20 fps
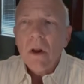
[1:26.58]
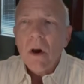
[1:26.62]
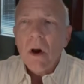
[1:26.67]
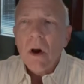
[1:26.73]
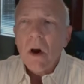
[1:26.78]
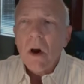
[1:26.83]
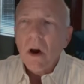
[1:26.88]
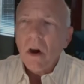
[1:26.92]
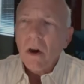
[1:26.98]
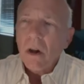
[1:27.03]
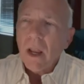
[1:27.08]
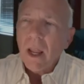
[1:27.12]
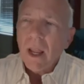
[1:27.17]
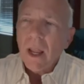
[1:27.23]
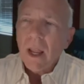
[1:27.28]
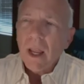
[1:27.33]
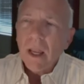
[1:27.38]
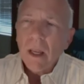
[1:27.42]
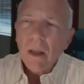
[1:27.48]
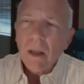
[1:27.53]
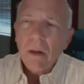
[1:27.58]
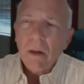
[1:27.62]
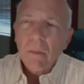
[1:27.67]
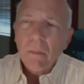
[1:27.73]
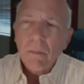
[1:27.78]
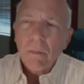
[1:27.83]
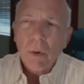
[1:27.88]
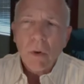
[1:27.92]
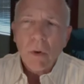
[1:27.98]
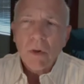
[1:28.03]
RNA,
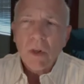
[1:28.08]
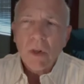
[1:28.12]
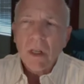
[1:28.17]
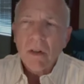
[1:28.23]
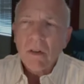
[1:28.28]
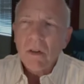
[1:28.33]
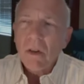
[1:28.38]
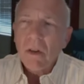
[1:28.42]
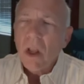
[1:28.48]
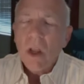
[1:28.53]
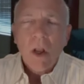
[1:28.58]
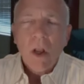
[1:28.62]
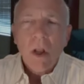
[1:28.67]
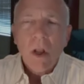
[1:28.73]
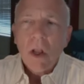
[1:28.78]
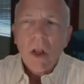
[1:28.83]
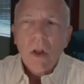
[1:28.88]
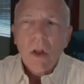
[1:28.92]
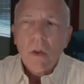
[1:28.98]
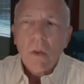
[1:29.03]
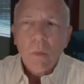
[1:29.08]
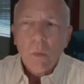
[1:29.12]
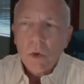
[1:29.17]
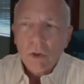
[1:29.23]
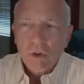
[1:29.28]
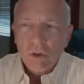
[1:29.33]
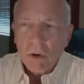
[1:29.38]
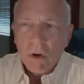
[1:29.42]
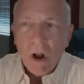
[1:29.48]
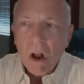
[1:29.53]
proteins,
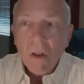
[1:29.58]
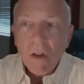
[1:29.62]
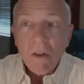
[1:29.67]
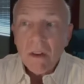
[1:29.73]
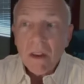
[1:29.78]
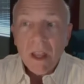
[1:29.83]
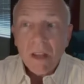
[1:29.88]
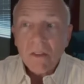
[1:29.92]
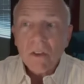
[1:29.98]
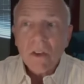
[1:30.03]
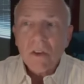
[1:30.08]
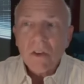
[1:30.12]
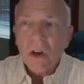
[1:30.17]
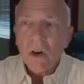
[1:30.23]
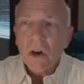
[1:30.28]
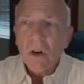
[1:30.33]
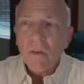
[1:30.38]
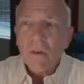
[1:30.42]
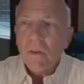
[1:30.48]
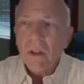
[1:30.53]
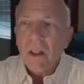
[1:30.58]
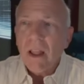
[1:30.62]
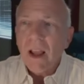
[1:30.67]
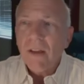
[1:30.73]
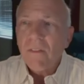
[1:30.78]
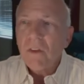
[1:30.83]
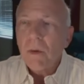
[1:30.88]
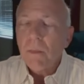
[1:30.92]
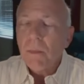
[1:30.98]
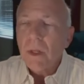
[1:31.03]
which are all necessary for
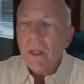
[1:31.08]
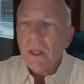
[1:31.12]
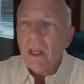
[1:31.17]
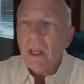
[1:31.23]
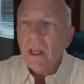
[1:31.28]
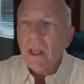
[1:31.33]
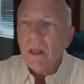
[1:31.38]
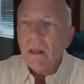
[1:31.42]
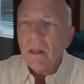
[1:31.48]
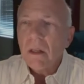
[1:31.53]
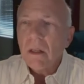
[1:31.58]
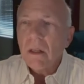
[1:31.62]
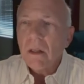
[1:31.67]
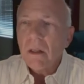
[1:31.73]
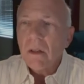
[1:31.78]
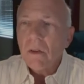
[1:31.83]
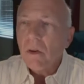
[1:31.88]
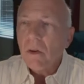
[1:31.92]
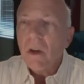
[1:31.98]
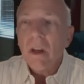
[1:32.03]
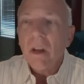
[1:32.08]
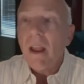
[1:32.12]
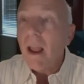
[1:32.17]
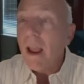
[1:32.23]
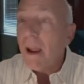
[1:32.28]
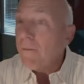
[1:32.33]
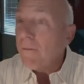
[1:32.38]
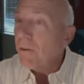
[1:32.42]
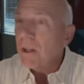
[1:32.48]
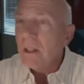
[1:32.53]
life to begin. They're in
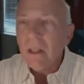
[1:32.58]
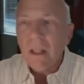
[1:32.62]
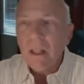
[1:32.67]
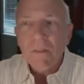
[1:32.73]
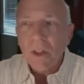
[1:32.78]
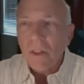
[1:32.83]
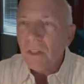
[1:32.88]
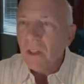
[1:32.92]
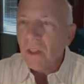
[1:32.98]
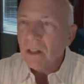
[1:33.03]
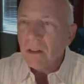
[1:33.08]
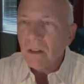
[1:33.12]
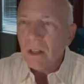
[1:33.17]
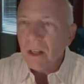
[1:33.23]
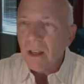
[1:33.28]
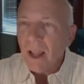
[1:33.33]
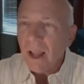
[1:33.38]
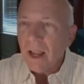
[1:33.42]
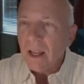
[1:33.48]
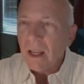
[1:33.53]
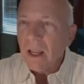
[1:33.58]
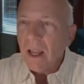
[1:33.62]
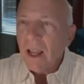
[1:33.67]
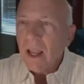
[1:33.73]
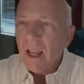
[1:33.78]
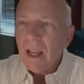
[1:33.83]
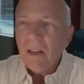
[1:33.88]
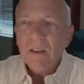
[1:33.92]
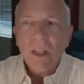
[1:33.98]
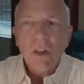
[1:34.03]
every living thing today.
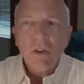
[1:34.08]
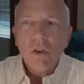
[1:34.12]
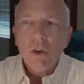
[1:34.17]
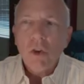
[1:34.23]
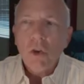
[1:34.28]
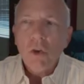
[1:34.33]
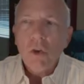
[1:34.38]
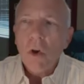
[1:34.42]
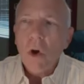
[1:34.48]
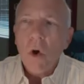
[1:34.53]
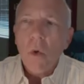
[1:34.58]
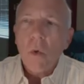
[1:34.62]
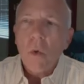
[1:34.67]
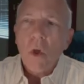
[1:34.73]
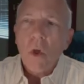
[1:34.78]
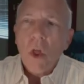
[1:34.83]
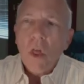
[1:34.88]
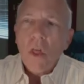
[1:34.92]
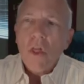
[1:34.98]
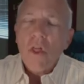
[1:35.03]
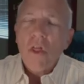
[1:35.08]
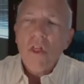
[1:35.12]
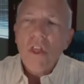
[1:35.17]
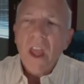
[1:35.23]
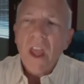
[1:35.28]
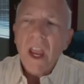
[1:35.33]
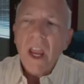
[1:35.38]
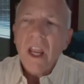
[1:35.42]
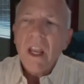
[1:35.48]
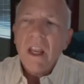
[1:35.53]
He said,
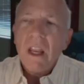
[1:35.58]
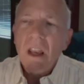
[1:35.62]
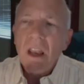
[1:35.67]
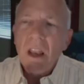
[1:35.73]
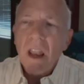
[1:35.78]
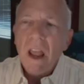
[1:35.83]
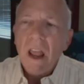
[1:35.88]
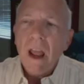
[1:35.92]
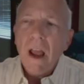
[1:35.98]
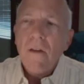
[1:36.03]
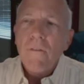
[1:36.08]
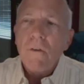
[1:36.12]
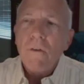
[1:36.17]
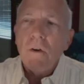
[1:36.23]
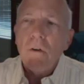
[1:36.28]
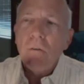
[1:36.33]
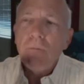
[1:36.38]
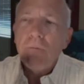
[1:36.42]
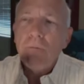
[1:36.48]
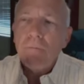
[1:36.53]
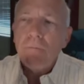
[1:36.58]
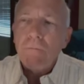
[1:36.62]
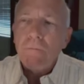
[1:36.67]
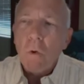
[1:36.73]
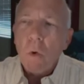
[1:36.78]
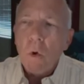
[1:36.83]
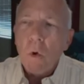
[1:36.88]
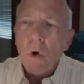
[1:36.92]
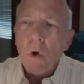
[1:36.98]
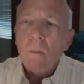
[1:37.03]
they never
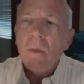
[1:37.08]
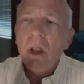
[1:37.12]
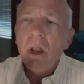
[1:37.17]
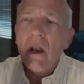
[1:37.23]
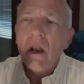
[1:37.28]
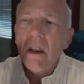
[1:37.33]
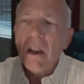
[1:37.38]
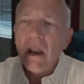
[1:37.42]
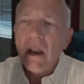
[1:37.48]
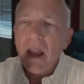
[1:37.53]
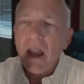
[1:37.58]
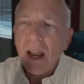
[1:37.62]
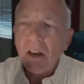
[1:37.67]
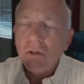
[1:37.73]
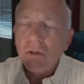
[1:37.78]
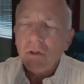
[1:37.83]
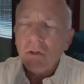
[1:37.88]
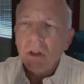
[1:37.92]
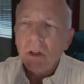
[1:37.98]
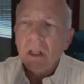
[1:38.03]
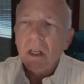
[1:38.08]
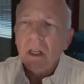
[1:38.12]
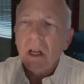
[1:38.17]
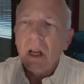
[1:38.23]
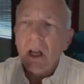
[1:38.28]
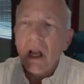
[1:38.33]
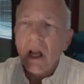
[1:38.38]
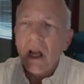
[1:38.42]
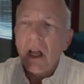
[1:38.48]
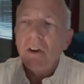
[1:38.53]
form naturally
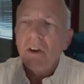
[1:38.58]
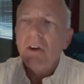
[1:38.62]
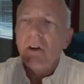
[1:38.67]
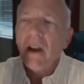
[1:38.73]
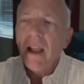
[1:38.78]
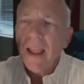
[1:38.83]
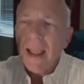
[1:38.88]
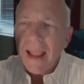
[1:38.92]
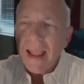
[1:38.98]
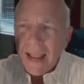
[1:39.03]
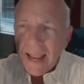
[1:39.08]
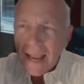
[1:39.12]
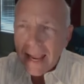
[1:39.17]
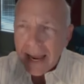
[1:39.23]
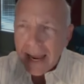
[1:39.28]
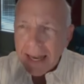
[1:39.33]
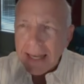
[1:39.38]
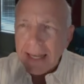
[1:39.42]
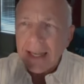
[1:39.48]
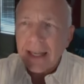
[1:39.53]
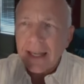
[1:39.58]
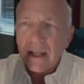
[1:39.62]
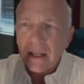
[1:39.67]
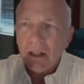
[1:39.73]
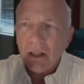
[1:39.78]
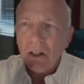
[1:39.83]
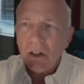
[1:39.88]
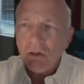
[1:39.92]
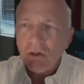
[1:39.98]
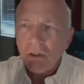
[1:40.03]
under any
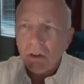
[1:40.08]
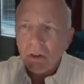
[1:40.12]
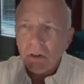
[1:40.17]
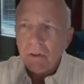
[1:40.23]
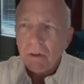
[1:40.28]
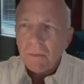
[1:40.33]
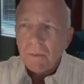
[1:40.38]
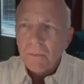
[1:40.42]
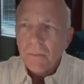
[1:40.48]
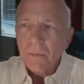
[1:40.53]
conditions.